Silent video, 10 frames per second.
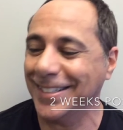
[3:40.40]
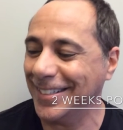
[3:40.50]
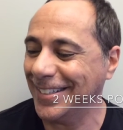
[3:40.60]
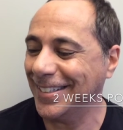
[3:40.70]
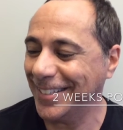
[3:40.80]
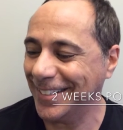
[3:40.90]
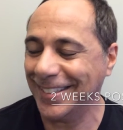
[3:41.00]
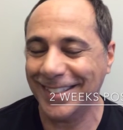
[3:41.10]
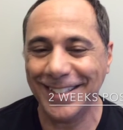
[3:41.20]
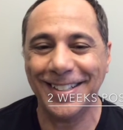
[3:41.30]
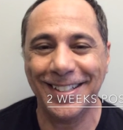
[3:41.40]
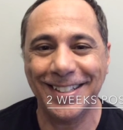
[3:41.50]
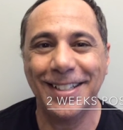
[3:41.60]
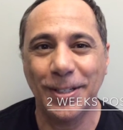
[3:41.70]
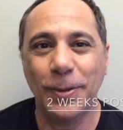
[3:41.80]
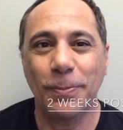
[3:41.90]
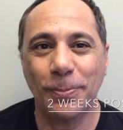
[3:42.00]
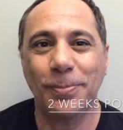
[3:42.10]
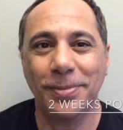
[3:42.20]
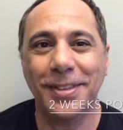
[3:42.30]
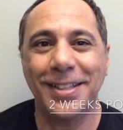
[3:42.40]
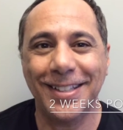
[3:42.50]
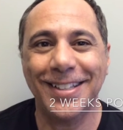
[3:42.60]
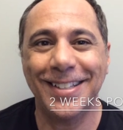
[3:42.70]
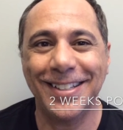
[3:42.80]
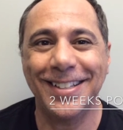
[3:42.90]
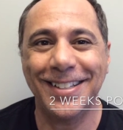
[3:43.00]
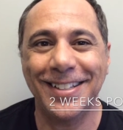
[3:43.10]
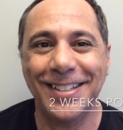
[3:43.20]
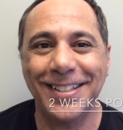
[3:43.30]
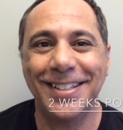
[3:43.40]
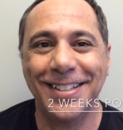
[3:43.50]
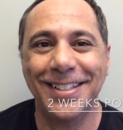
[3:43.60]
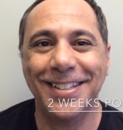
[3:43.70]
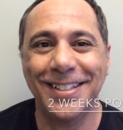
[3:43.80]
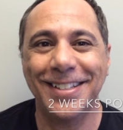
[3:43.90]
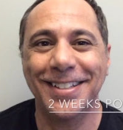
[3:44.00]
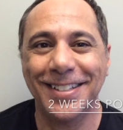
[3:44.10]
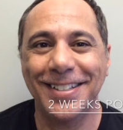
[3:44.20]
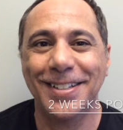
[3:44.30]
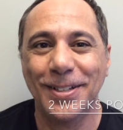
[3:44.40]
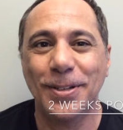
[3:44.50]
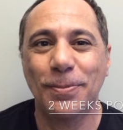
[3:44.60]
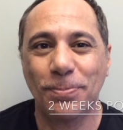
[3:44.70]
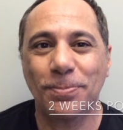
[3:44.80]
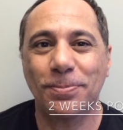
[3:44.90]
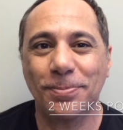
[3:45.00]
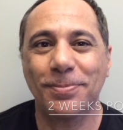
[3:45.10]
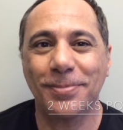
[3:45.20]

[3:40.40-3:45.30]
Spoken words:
Amazing. Thank you so much for sharing, and we look forward to updates in the future with your new growth.